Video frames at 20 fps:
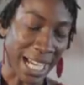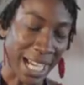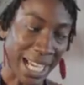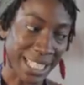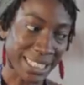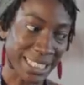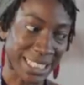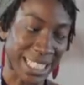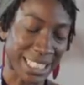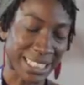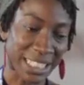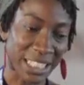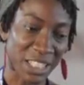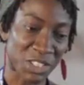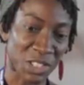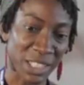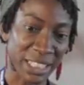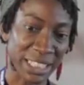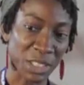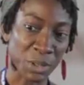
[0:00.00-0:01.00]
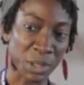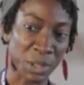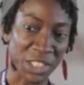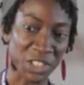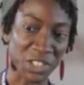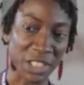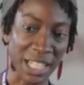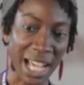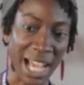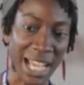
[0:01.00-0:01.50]
think that's an interesting
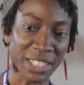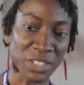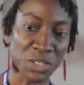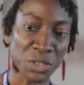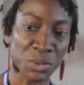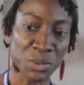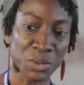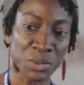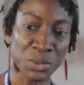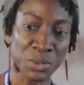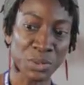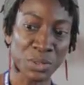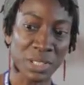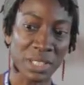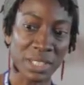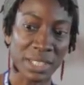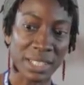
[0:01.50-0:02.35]
question. I do